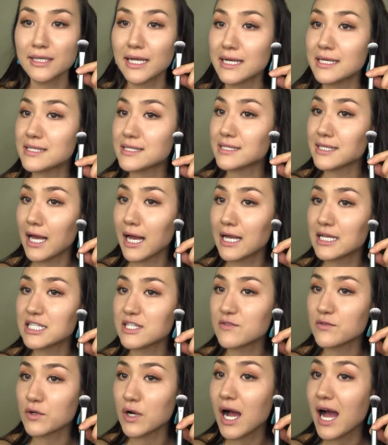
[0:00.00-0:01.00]
nice
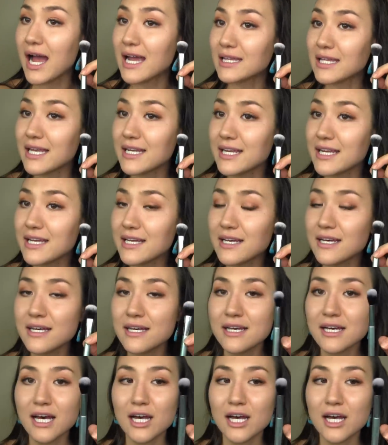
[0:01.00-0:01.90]
size for highlighting,